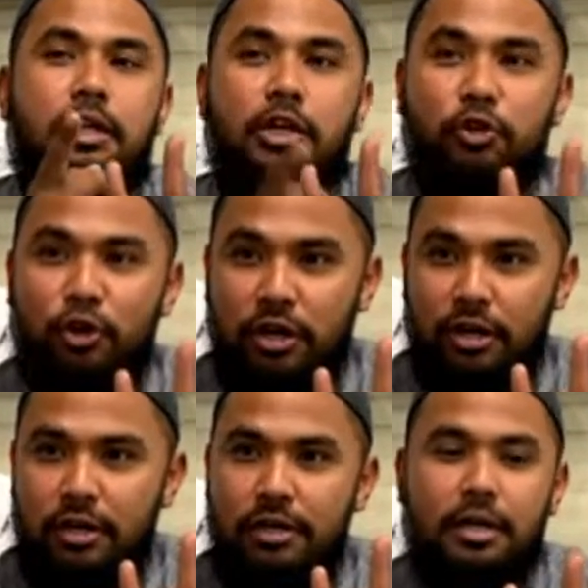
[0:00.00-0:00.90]
Nun,
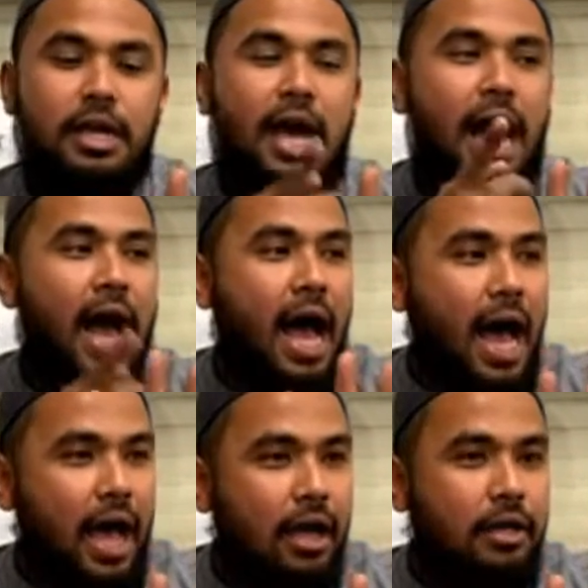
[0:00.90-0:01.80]

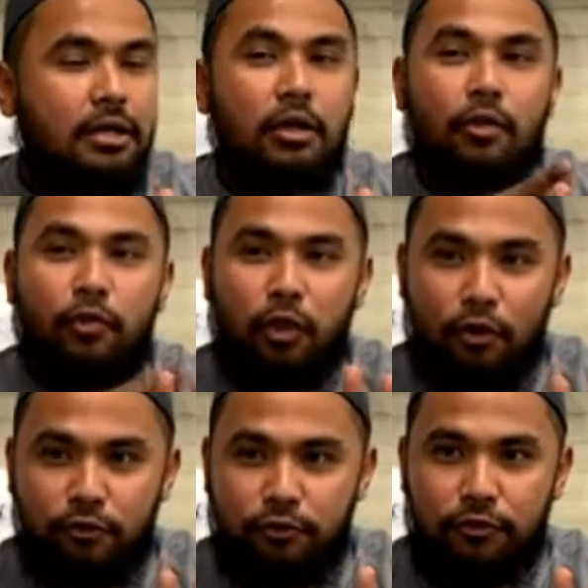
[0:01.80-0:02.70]
Ha,
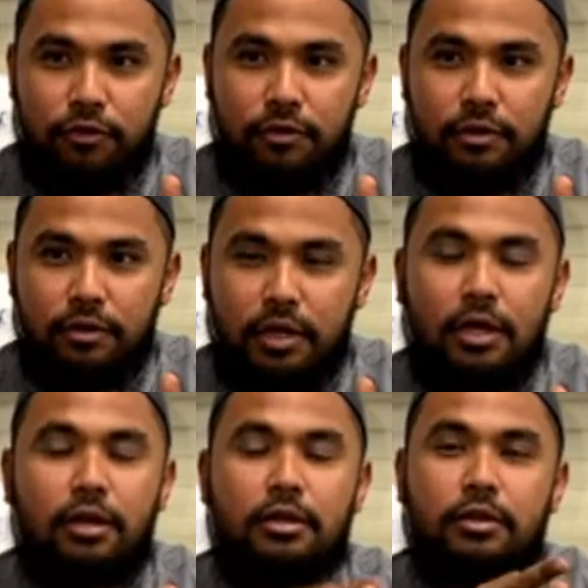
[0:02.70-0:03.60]
Ta.
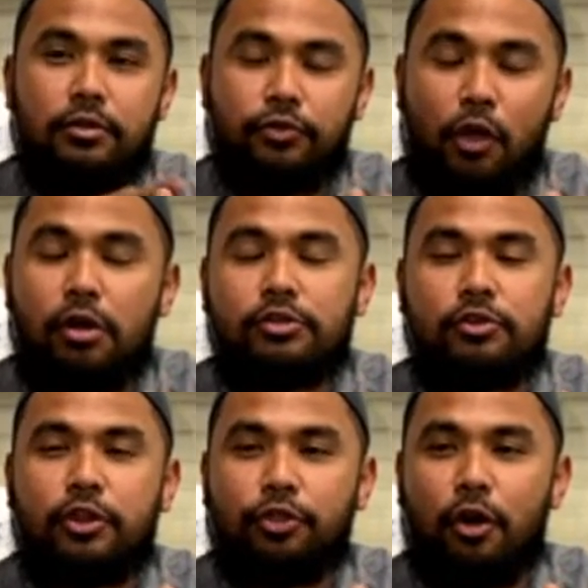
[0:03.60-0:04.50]
Ta,
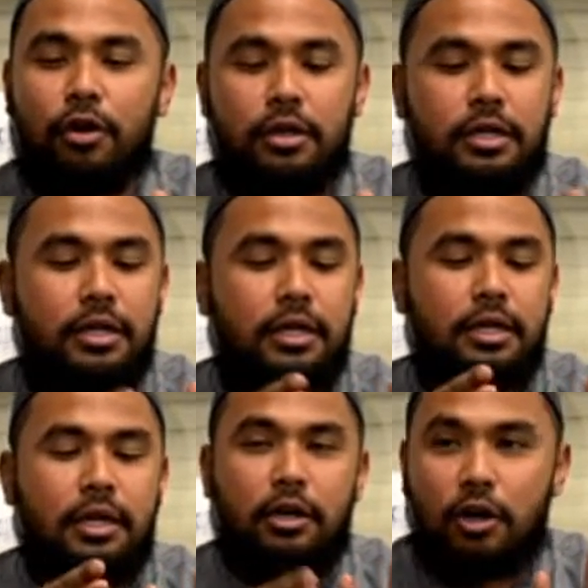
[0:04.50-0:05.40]
sorry, Ta.
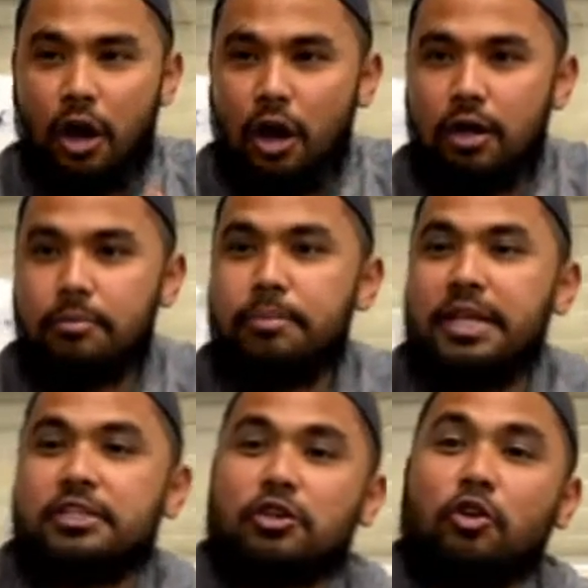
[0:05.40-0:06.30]
Ra
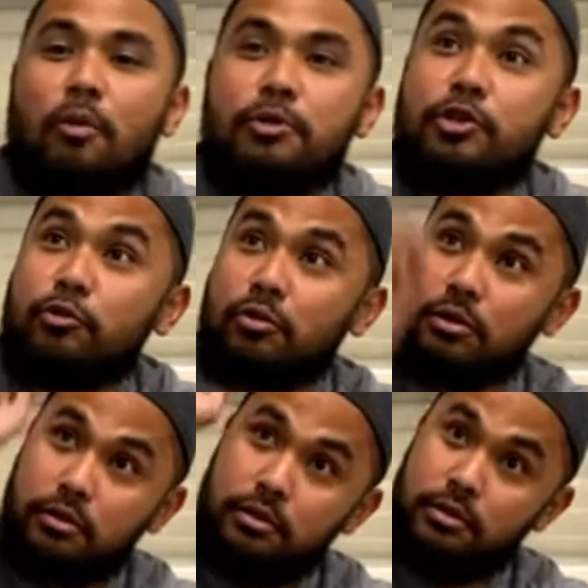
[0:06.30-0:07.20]
means Ramyu,
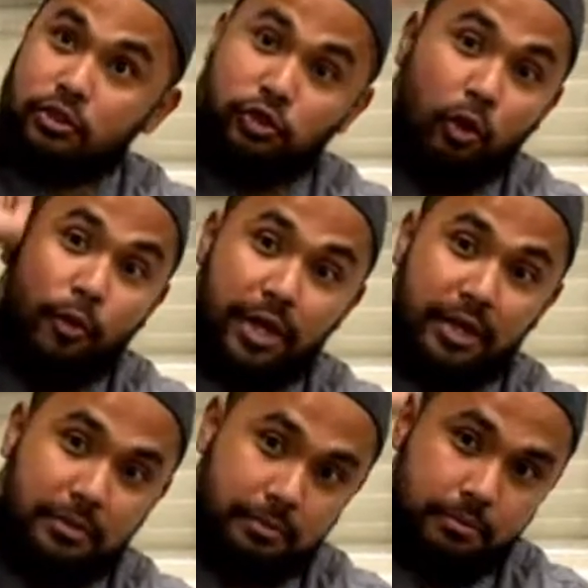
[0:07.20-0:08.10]
throwing.
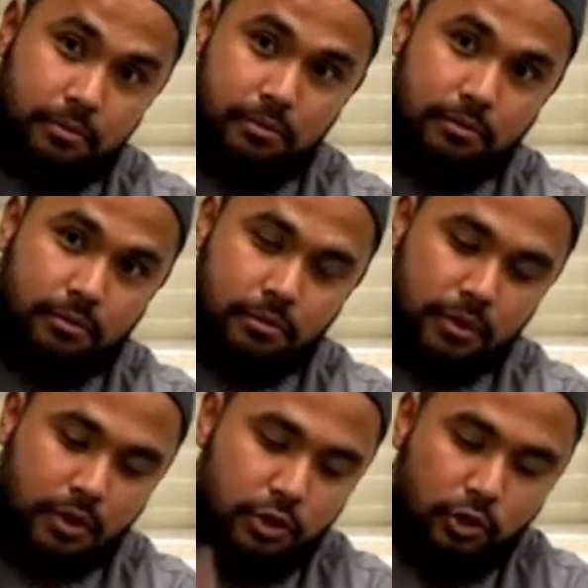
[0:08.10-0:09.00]

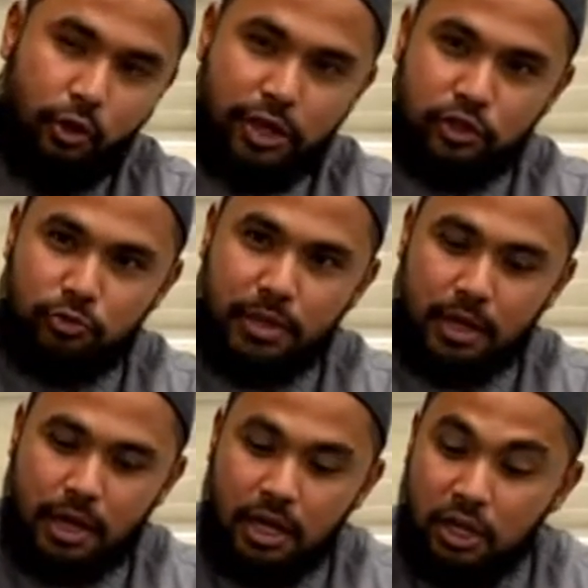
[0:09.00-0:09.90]
You're going to
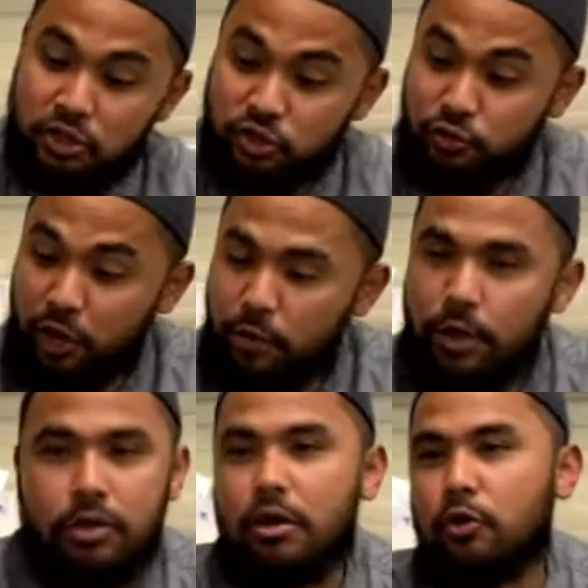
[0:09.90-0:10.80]
Mina, straight away,
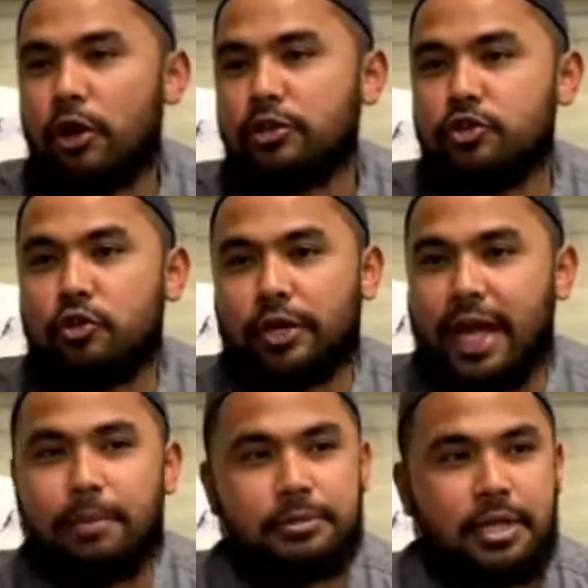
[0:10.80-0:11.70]
you're not going to your
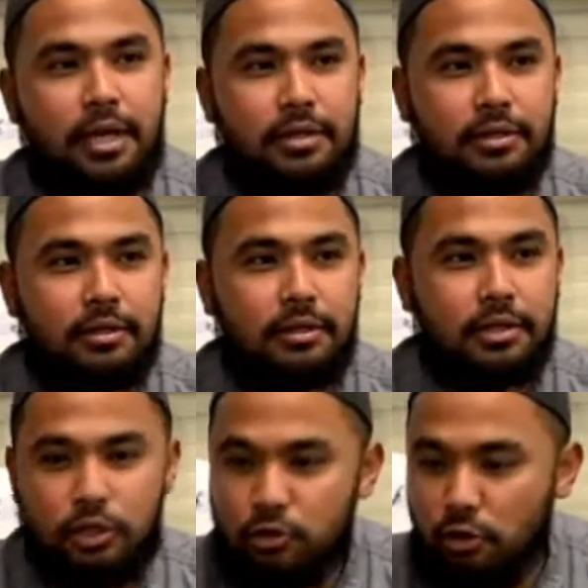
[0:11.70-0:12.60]
campsite.
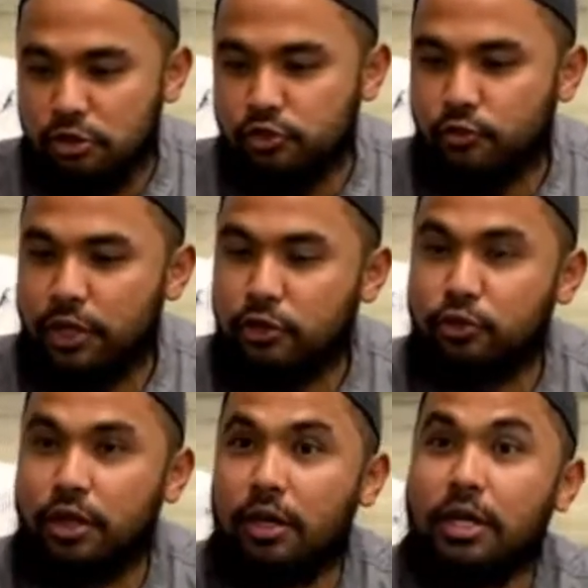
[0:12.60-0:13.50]
You go straight to
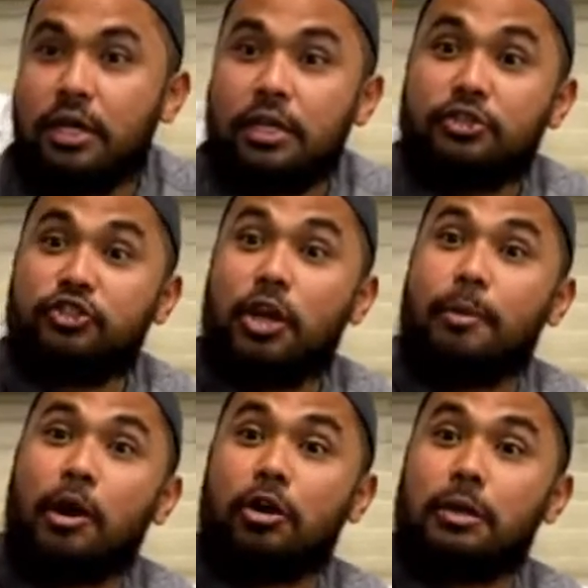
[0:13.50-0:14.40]
the
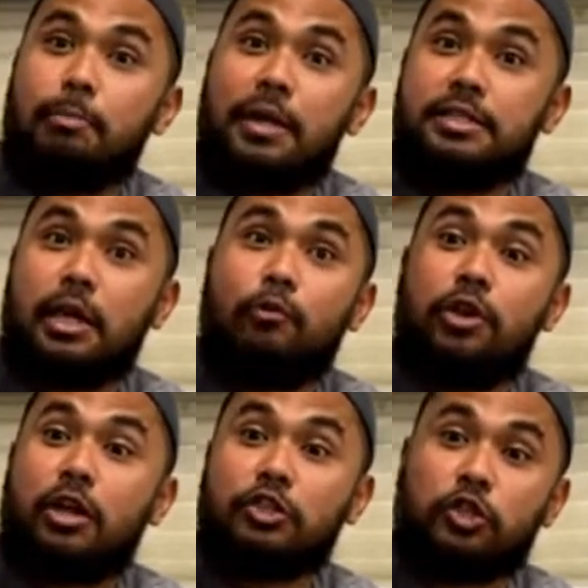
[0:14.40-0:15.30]
Jamarat, the place that we
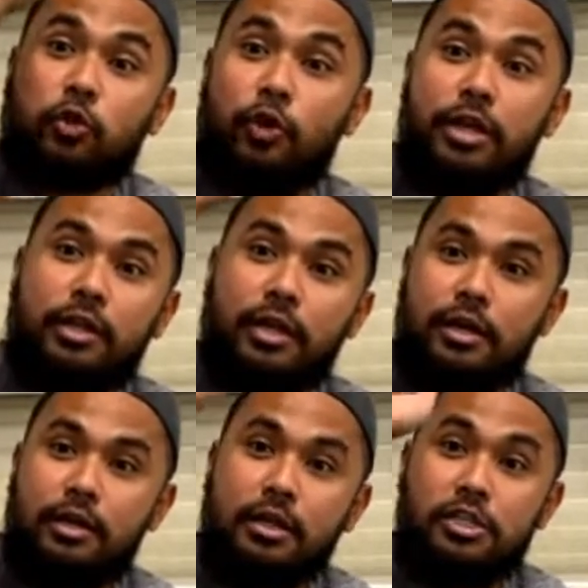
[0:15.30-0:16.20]
are throwing the
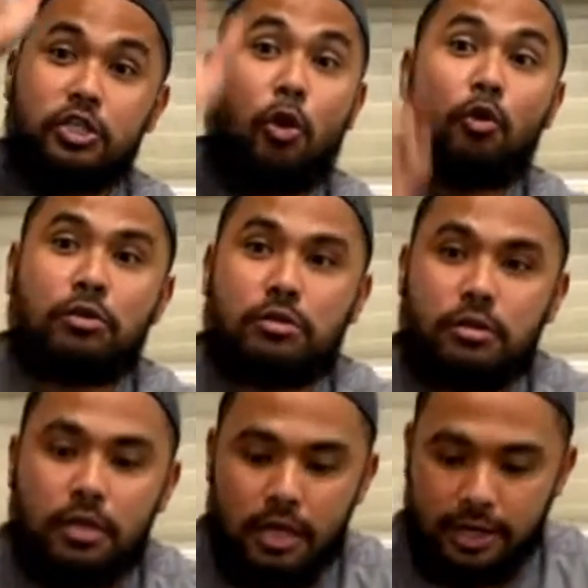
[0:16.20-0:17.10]
stones.
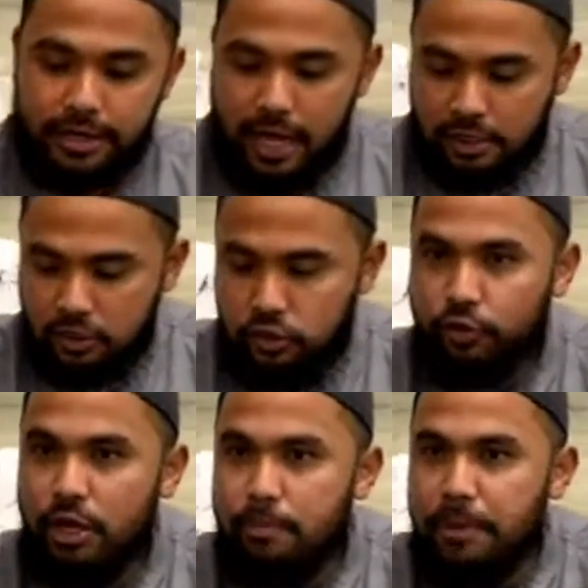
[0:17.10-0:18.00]
There are
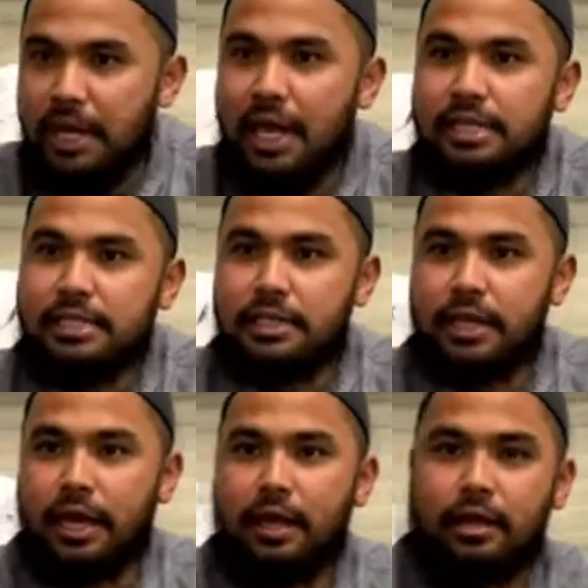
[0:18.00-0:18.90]
3 pillars in
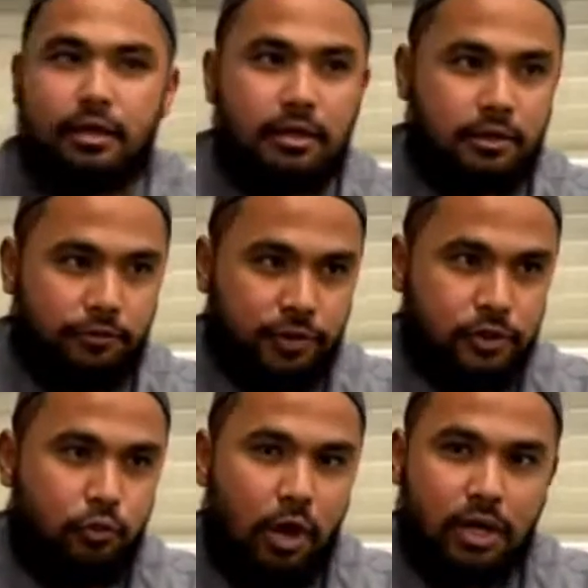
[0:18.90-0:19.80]
there.
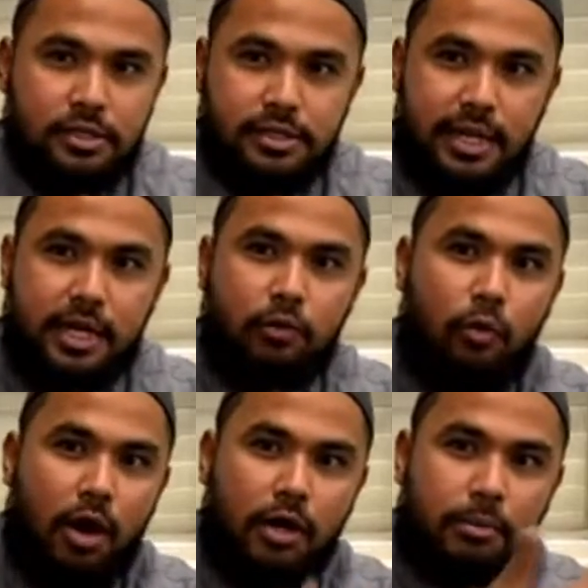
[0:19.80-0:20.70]
First one, second
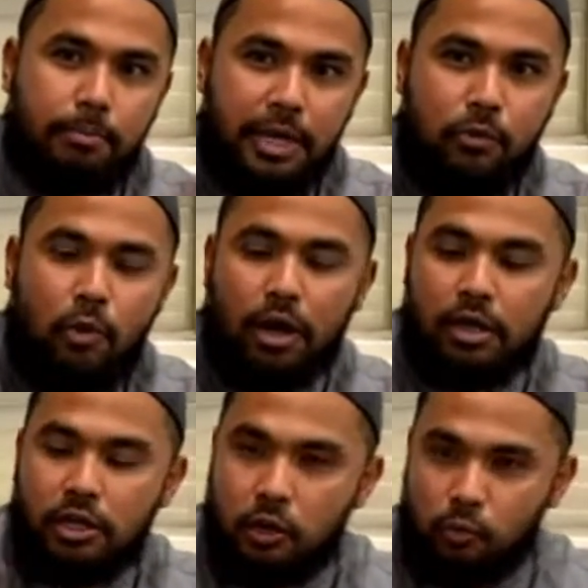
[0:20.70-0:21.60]
one, big one.
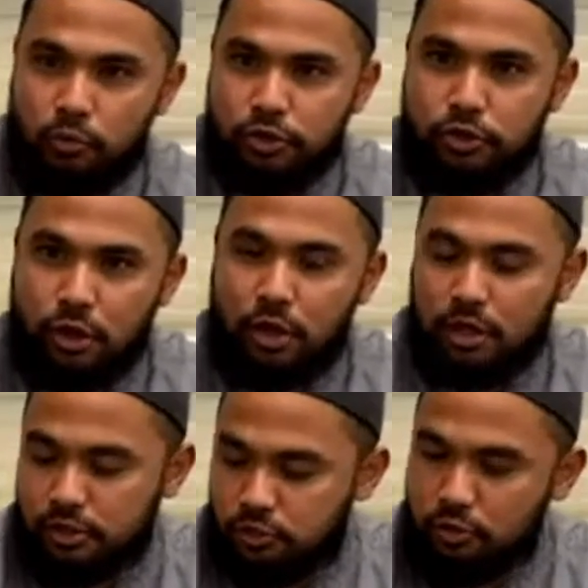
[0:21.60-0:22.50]
Wusta,
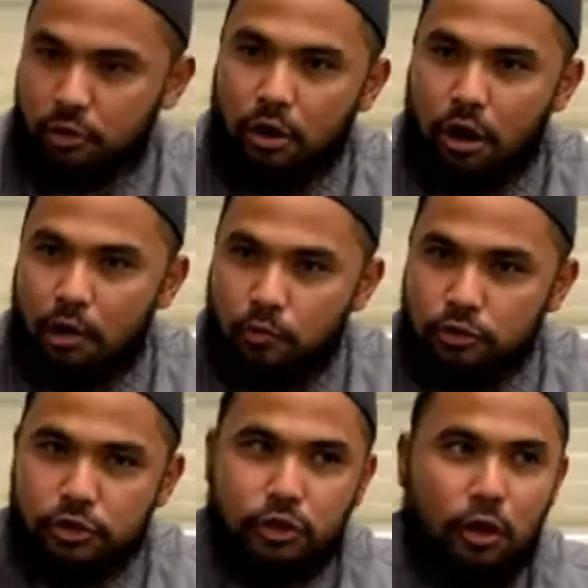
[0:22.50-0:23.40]
Sugra,
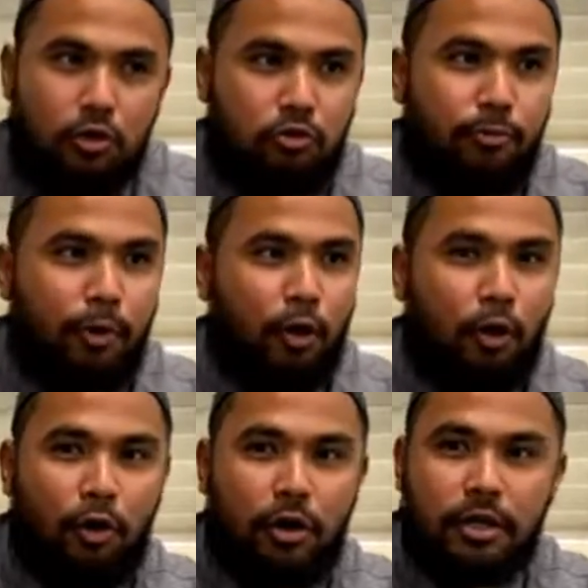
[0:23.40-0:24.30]
Wusta, Kubra.
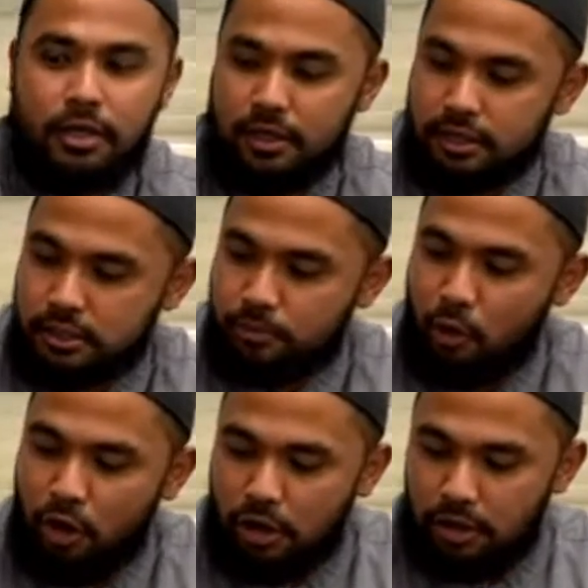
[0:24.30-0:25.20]

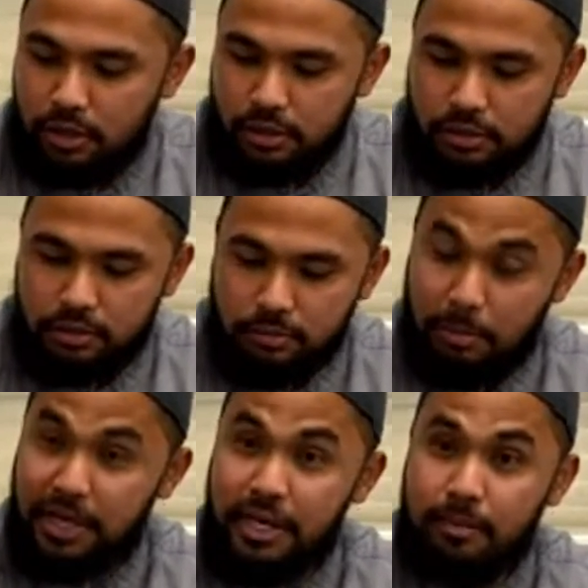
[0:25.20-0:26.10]
Small,
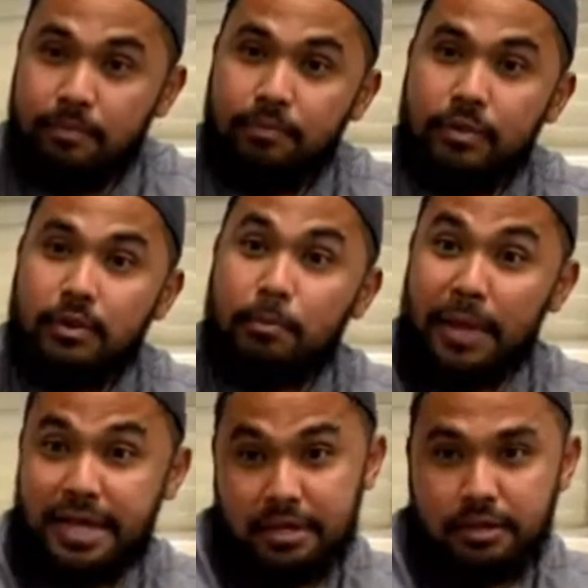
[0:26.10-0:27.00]
medium,
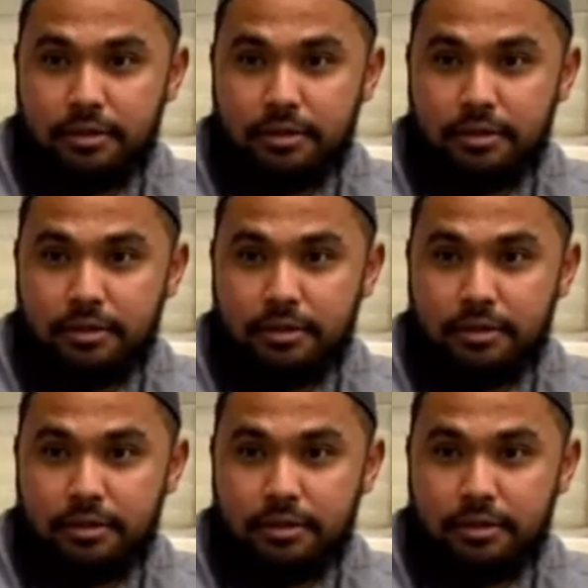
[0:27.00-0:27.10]
big.